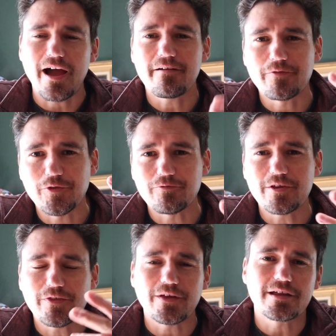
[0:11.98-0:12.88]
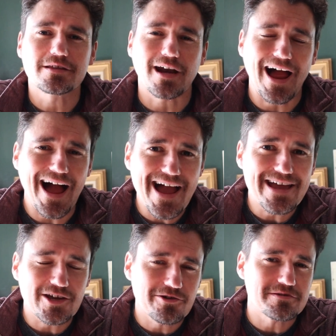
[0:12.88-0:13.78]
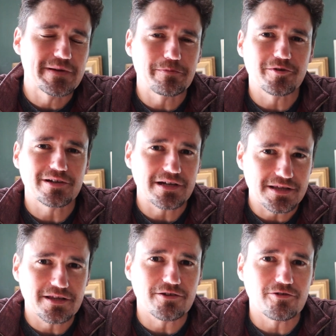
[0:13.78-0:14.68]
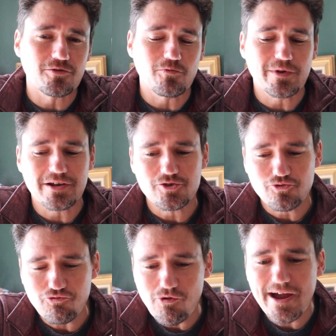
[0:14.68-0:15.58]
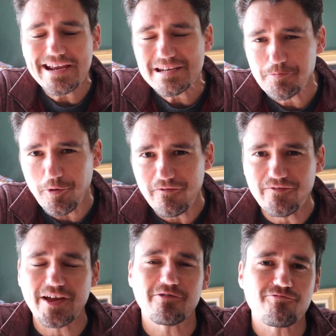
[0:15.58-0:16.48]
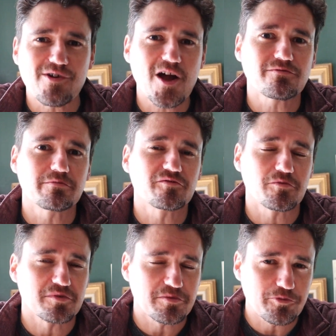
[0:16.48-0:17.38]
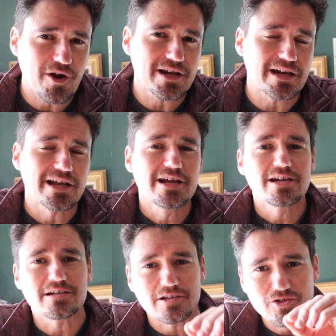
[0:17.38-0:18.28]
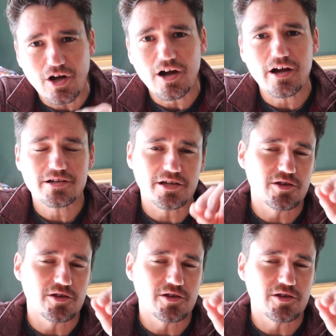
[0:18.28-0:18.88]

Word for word: I have three things that I encourage people to consider when trying to prevent roundworms from spreading to the dog to